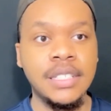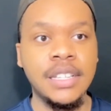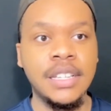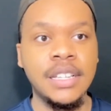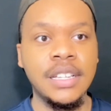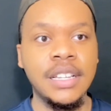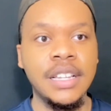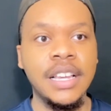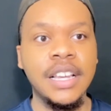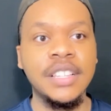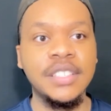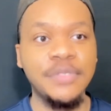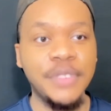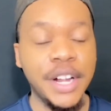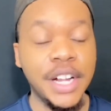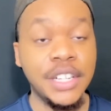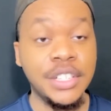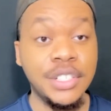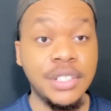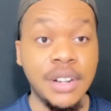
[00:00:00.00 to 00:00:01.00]
and it's
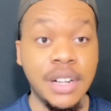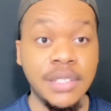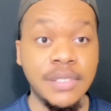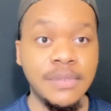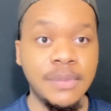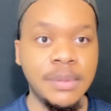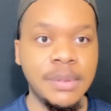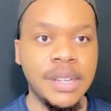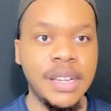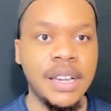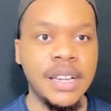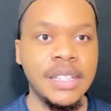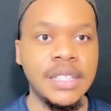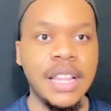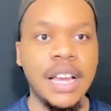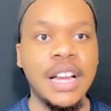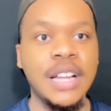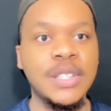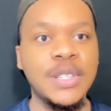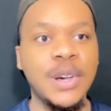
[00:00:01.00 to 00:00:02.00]
very stressful because,
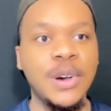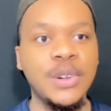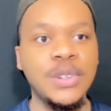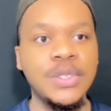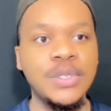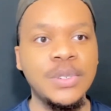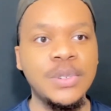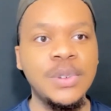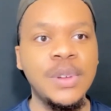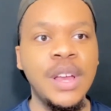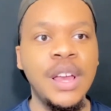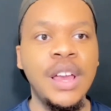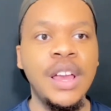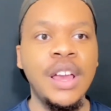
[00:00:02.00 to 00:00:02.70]
like I told you,